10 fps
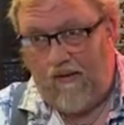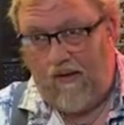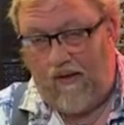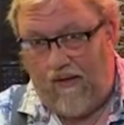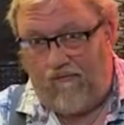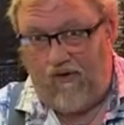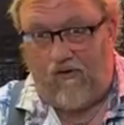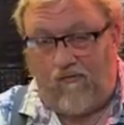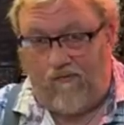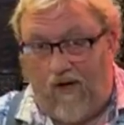and the
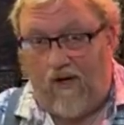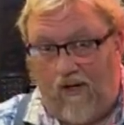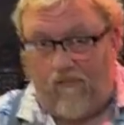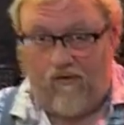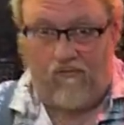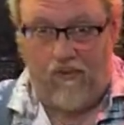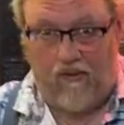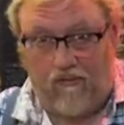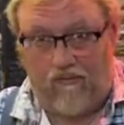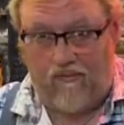FGX5 is
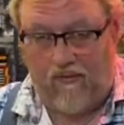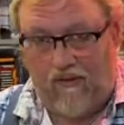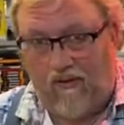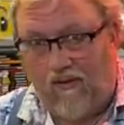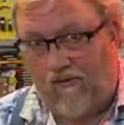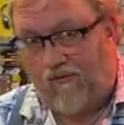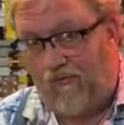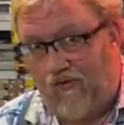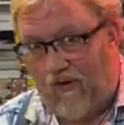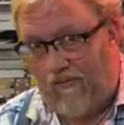built in a custom
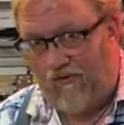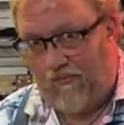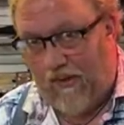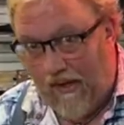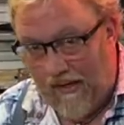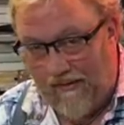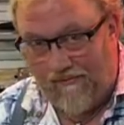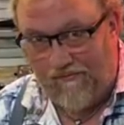shop in Japan.